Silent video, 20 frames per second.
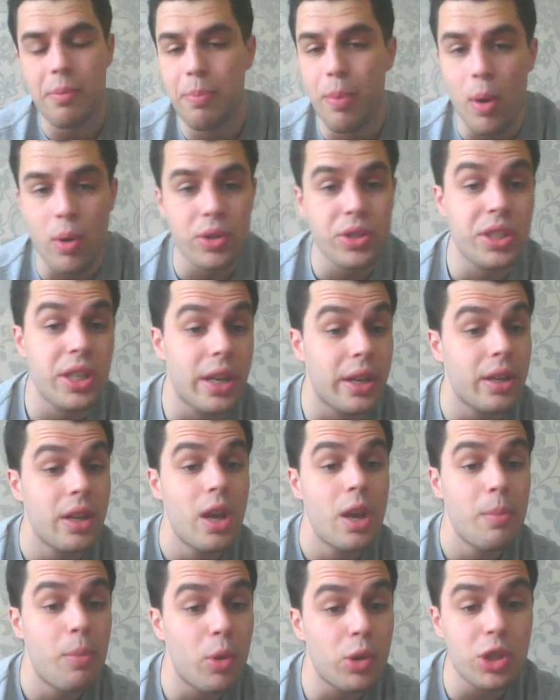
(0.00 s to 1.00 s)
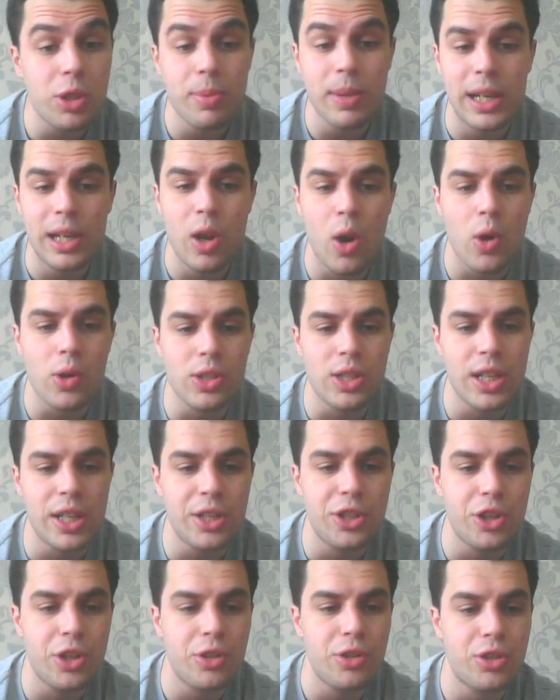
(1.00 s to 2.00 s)
in boxing, possibly
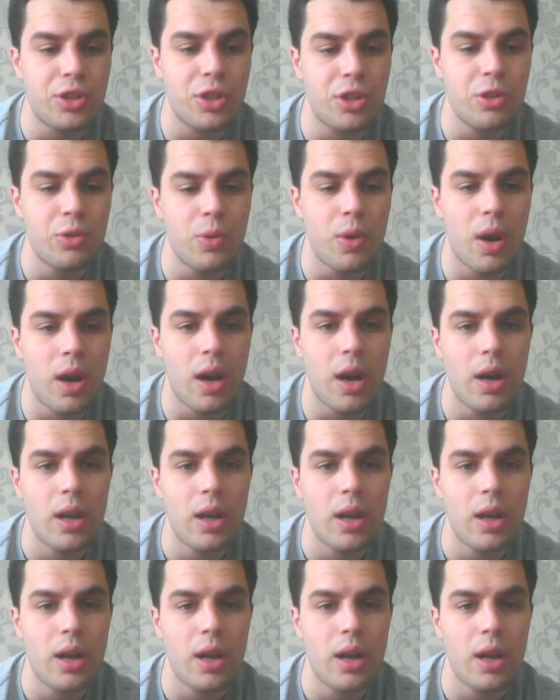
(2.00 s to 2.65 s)
largely due to